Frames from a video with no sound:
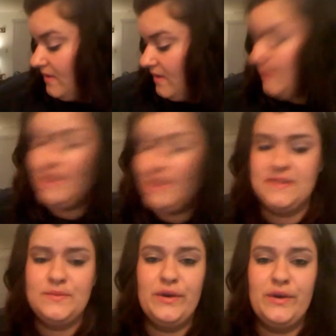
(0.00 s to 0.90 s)
it's
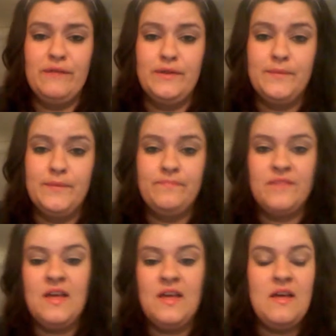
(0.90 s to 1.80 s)
whatever.
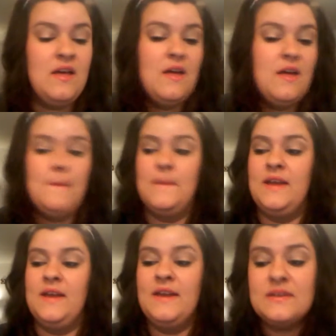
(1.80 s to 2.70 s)
My
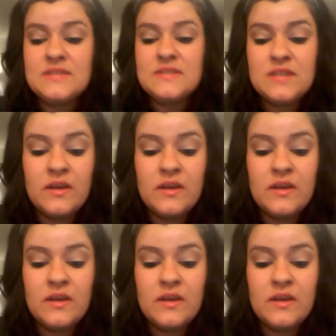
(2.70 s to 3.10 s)
next